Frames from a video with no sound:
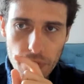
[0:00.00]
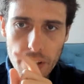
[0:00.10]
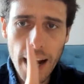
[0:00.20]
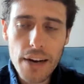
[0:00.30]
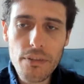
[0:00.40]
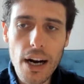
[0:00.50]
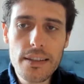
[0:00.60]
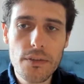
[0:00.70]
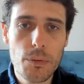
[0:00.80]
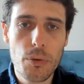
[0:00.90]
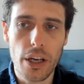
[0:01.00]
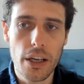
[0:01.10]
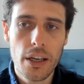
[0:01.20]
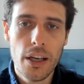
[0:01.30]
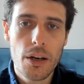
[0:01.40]
I invite
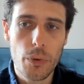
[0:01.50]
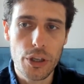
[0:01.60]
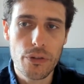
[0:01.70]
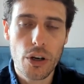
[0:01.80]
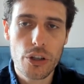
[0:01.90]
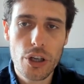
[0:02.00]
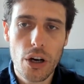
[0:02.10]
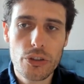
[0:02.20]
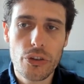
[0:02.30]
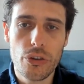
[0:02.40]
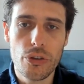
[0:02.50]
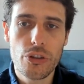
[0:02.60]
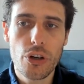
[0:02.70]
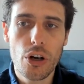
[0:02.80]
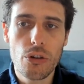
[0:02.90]
everybody, when you've got a chance to
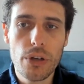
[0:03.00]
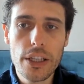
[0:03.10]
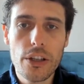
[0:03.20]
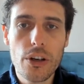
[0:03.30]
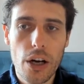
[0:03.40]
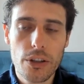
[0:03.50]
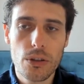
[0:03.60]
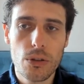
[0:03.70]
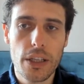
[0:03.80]
go and read the article